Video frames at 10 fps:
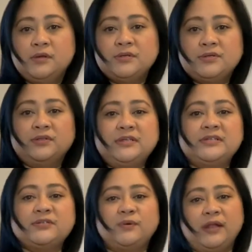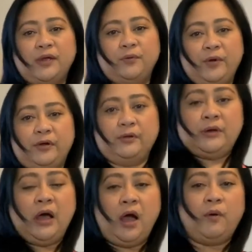So this is what I wear,
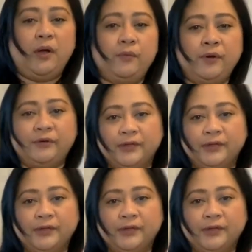how I wear